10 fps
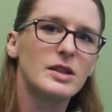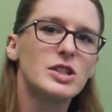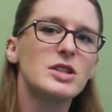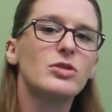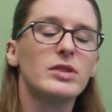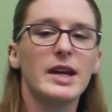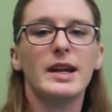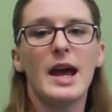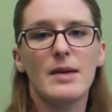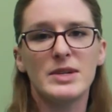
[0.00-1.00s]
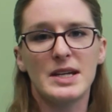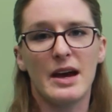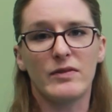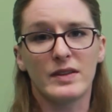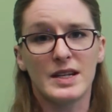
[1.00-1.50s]
just create
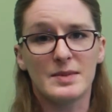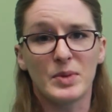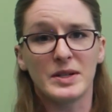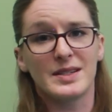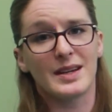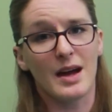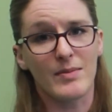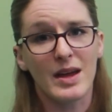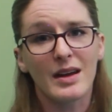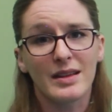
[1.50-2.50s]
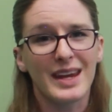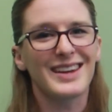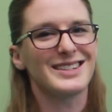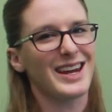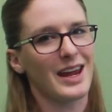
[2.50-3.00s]
habitat for these birds to come in and they
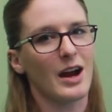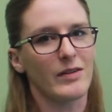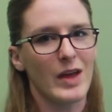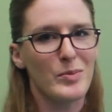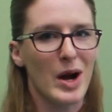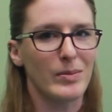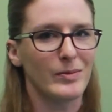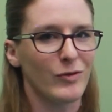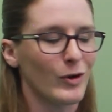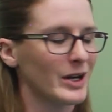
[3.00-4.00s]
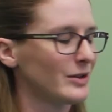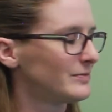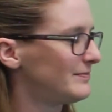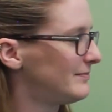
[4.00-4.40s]
can take care of that problem for you.